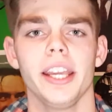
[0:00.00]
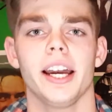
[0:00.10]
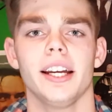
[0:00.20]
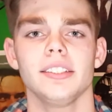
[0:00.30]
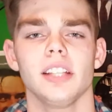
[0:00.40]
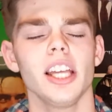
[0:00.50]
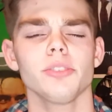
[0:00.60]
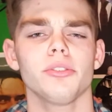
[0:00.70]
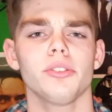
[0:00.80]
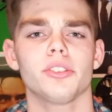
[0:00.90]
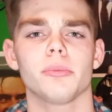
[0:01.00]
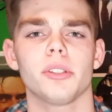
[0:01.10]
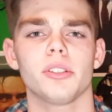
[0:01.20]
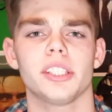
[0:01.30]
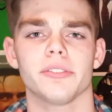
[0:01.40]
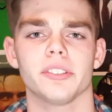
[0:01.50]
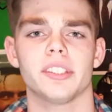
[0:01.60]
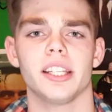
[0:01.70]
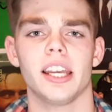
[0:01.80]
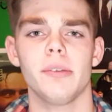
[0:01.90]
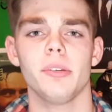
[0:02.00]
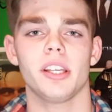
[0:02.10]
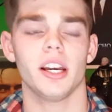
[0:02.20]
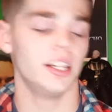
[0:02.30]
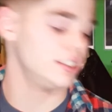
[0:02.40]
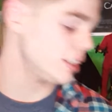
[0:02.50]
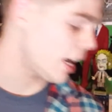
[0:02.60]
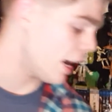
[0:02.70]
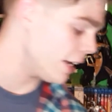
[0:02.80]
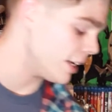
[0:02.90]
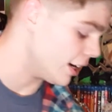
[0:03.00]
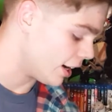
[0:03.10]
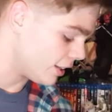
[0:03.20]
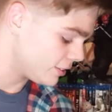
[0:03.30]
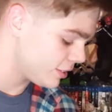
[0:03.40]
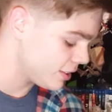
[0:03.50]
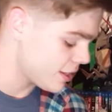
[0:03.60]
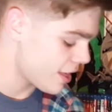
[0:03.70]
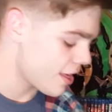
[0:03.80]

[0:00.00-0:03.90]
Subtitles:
guys, I just want to do something a little different today because I got